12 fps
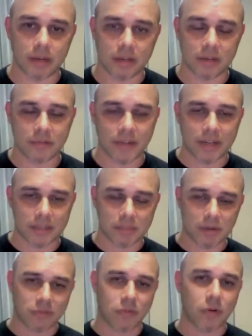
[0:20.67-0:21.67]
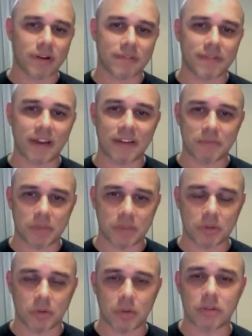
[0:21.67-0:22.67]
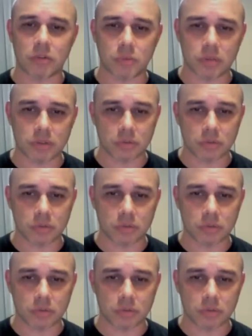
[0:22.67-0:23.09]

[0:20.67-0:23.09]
In fact, about 4 out of 5 people around the world